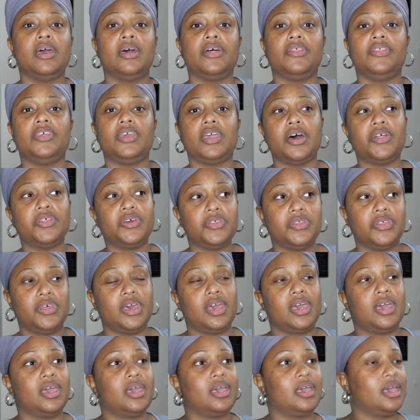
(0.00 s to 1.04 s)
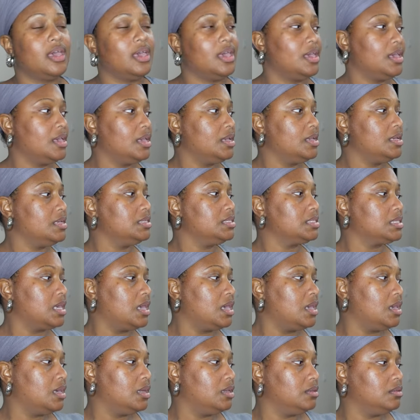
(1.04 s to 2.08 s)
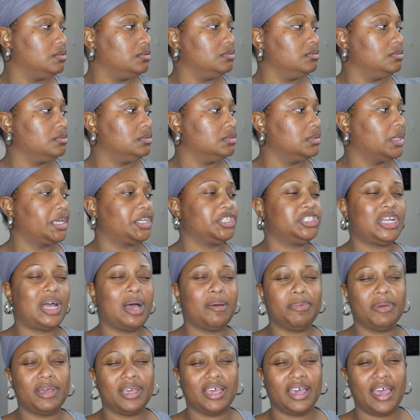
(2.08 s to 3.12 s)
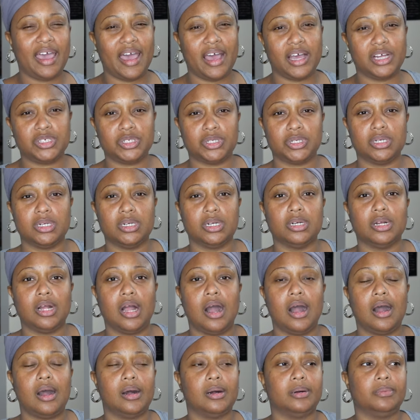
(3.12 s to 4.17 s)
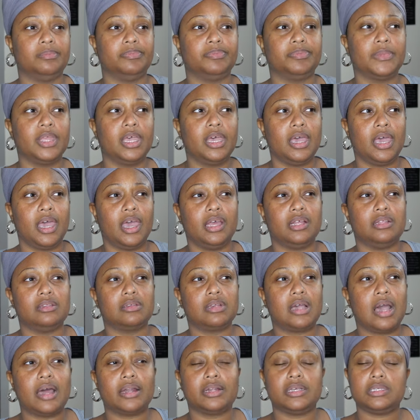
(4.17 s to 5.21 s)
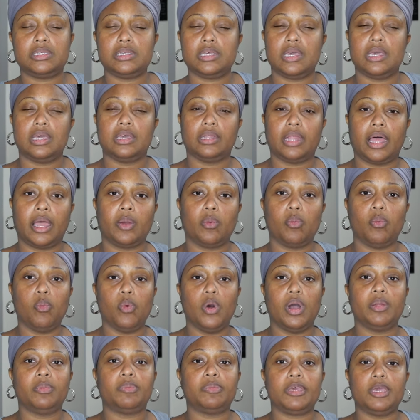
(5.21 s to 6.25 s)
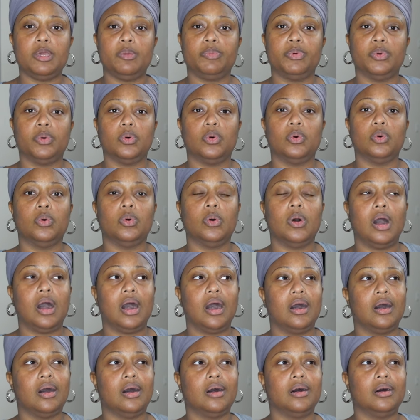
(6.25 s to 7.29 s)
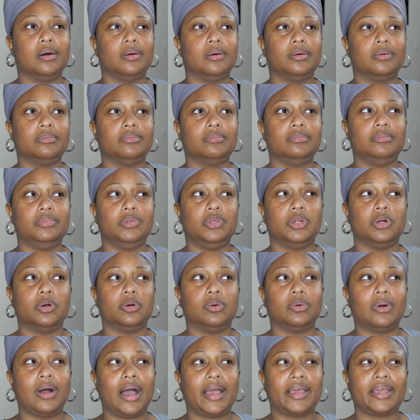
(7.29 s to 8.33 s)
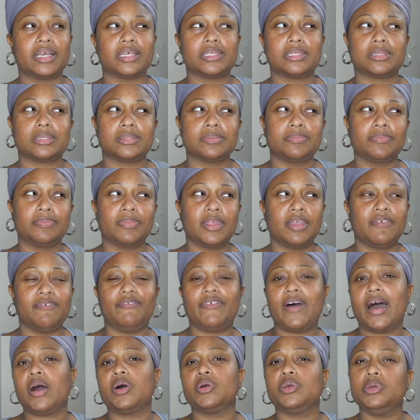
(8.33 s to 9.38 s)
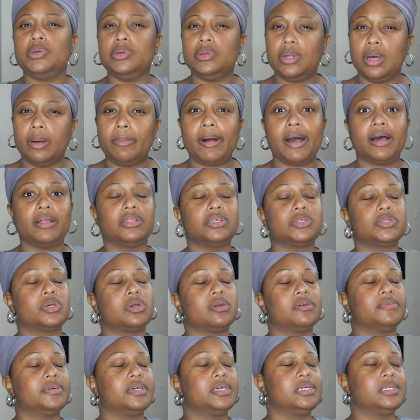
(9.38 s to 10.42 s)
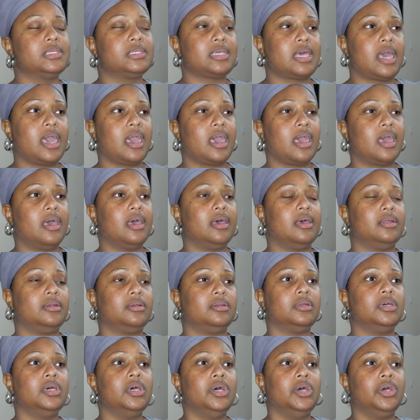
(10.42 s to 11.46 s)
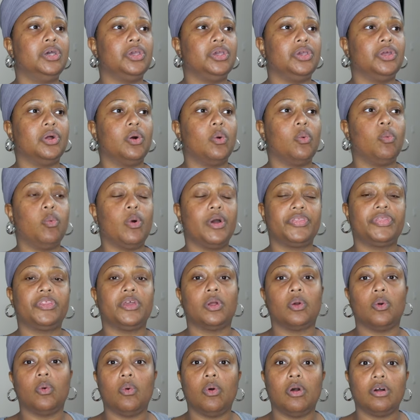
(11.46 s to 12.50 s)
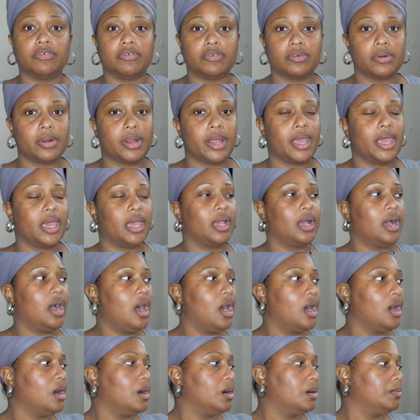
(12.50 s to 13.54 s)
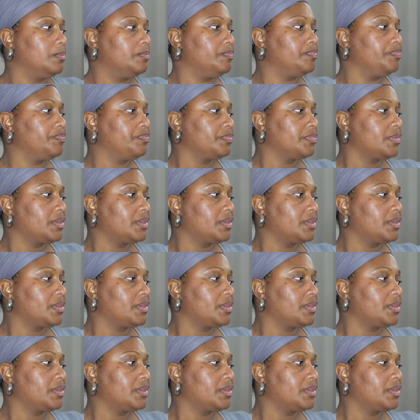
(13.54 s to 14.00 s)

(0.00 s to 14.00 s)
The other thing is in like shopping Azure um, and kind of seeing like what people, uh, you know, I guess valued about the service and, you know, what they're offering. Um,